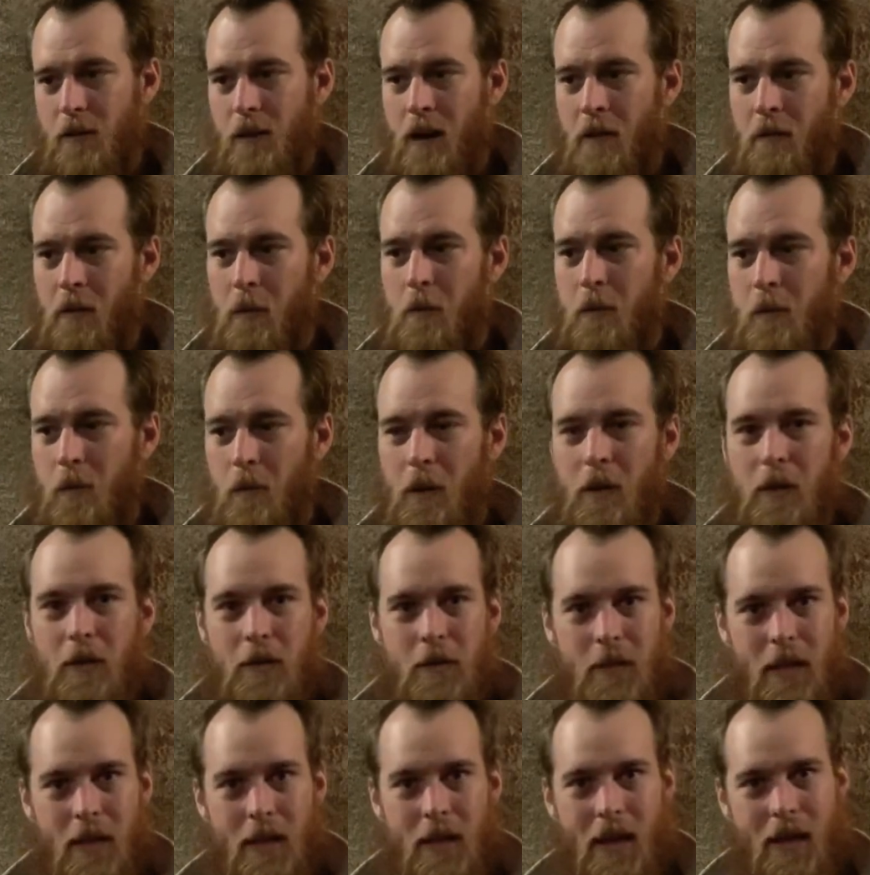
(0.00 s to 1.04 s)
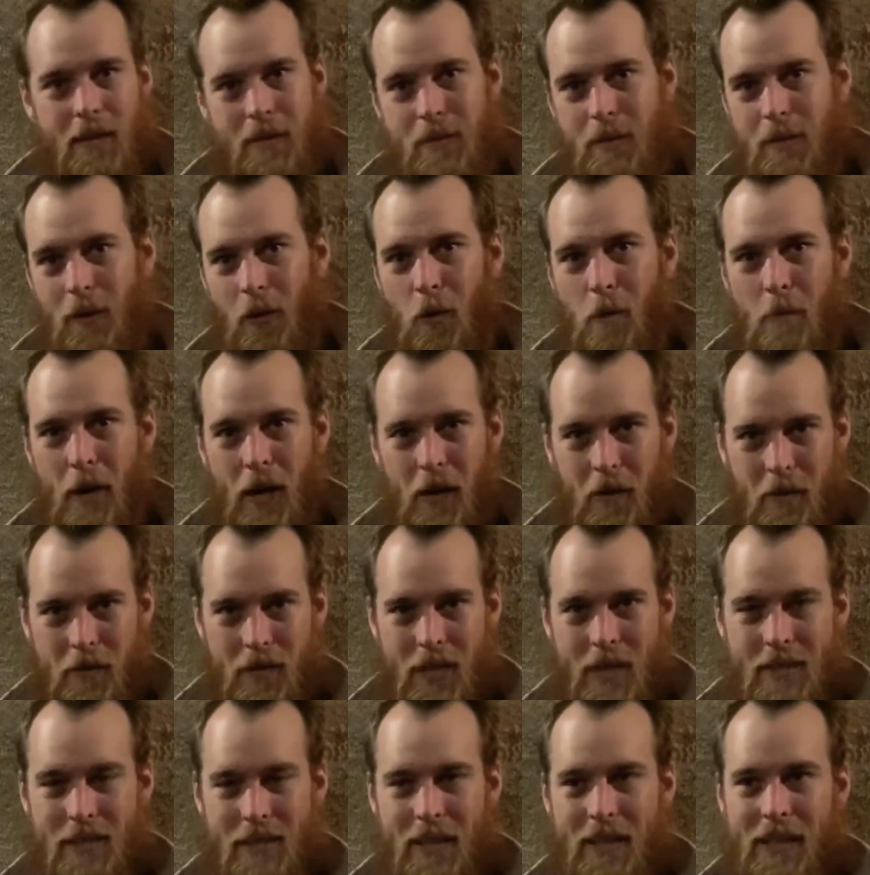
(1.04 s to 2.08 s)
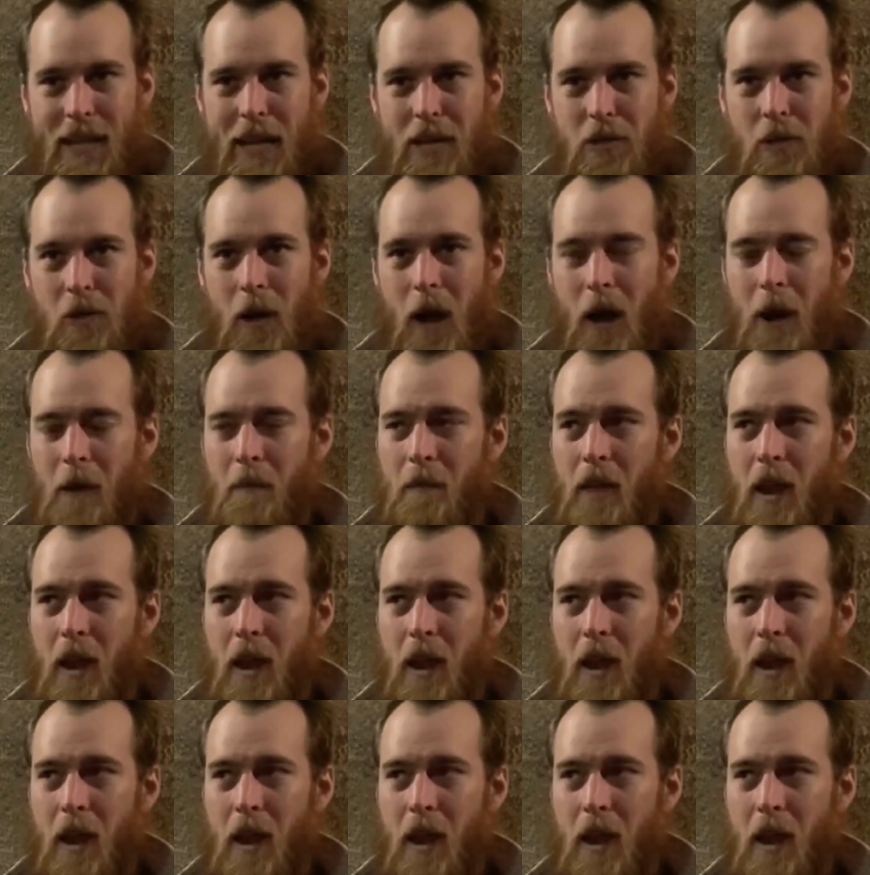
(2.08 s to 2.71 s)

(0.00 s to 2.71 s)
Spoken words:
every once in a while you see that single barrel designation on it.